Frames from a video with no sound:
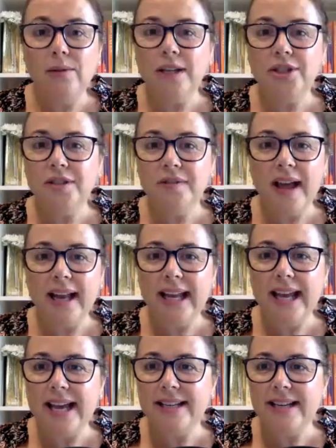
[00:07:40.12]
look,
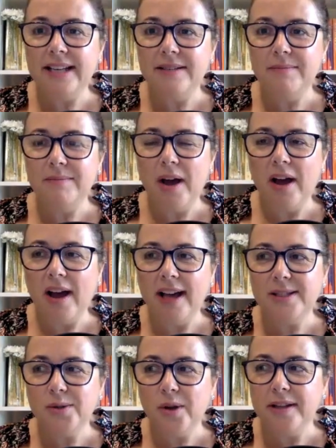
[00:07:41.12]
Shivani,
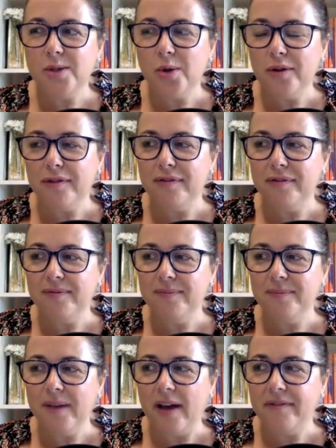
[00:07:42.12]
it's sort of,
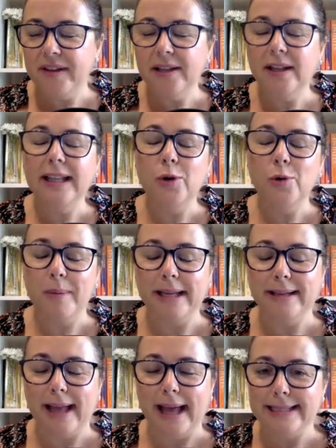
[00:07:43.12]
I feel a little
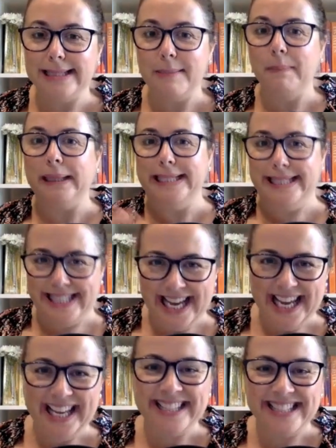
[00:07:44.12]
bit like
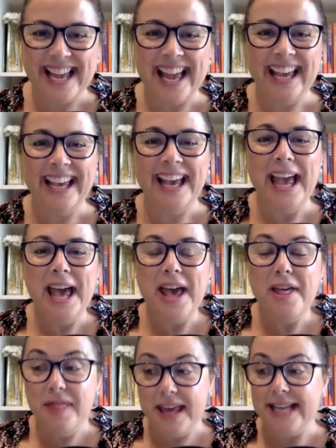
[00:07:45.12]
simplistic saying
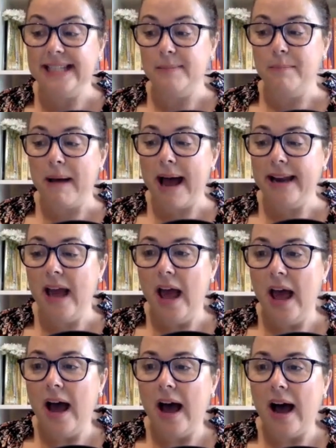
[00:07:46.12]
this, but
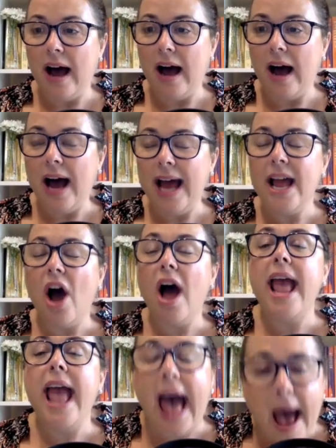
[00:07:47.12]

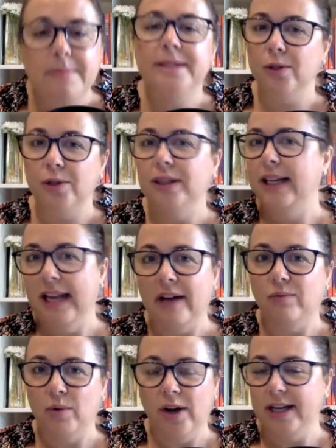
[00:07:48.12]
I absolutely
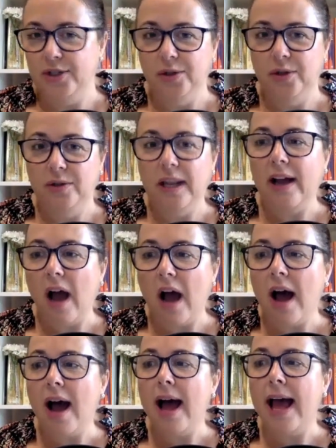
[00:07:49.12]
love what I do. Like,
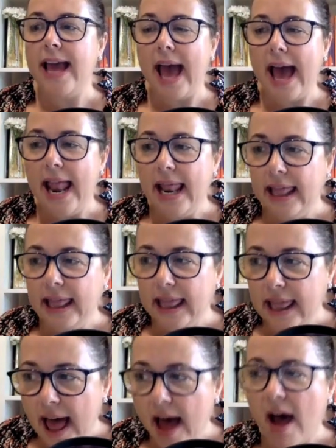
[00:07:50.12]
I
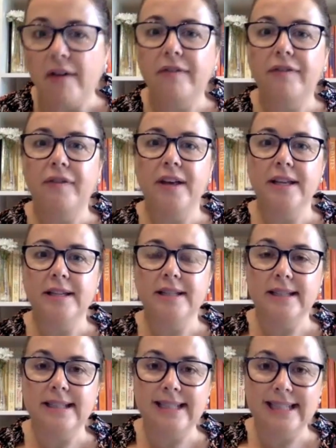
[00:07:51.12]
love
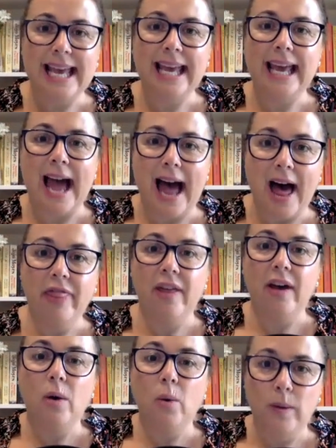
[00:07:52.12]
seeing
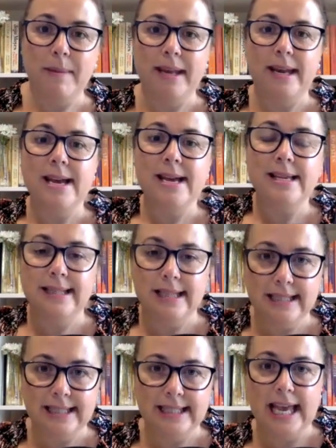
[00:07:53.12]
other women
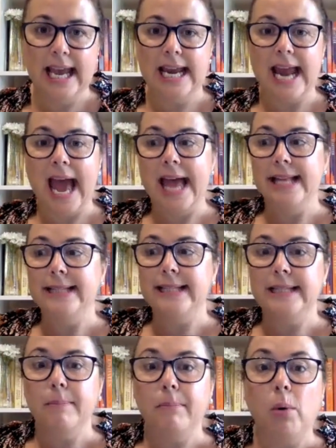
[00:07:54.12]
succeed and
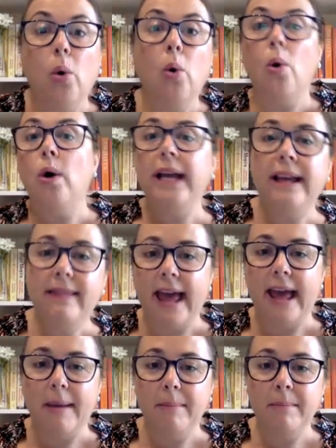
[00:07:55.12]
supporting
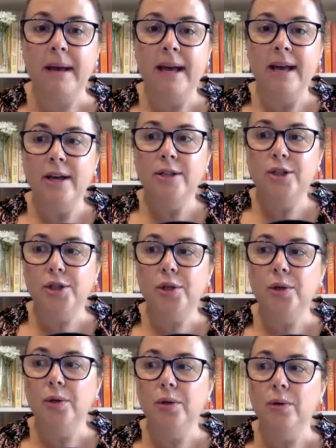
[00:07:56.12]
them
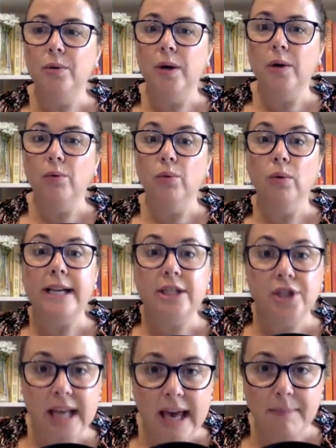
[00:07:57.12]
to
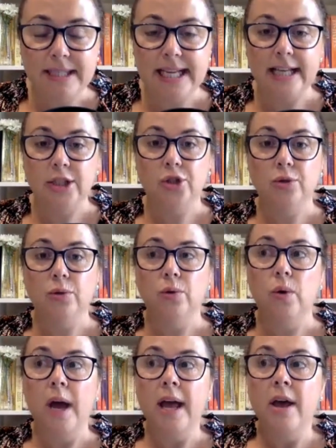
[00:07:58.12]
reach their
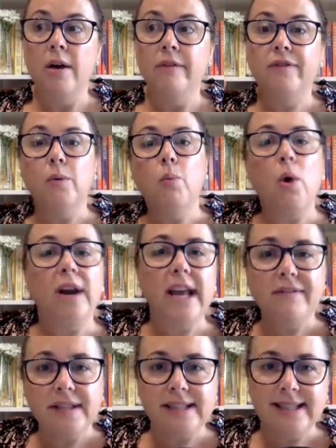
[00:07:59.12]
potential for
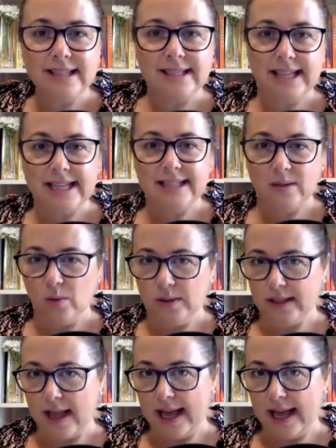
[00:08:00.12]
whatever success looks